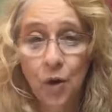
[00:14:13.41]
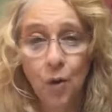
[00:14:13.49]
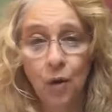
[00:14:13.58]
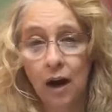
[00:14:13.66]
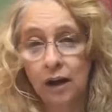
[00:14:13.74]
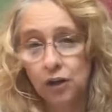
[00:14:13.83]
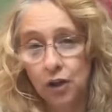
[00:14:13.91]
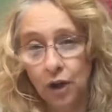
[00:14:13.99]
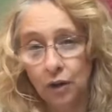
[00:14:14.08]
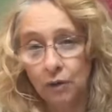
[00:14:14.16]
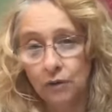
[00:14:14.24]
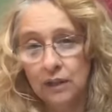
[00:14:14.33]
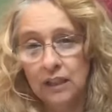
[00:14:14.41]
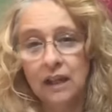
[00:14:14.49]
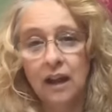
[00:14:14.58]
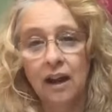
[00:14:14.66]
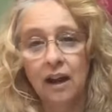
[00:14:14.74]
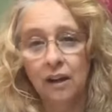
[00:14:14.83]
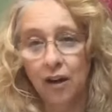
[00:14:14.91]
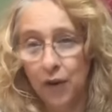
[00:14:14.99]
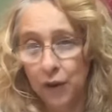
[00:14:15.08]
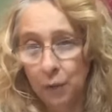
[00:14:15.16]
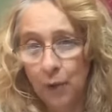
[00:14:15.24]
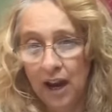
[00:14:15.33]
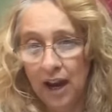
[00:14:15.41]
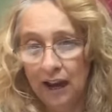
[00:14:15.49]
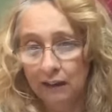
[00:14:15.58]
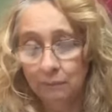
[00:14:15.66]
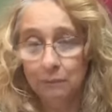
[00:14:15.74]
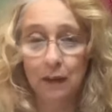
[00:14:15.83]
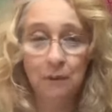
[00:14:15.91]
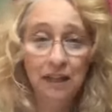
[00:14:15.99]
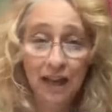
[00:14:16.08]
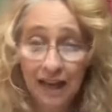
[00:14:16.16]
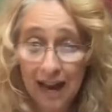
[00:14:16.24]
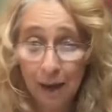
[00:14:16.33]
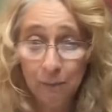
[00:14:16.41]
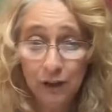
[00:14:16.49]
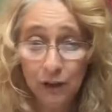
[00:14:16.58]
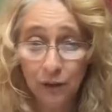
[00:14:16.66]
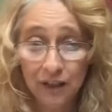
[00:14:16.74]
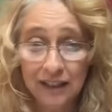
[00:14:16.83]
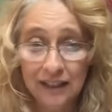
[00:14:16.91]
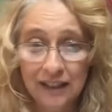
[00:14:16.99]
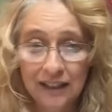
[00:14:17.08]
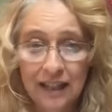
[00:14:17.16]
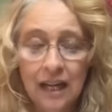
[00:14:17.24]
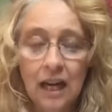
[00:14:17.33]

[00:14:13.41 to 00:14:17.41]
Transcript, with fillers: or I chose along the way. Maybe not happy choices.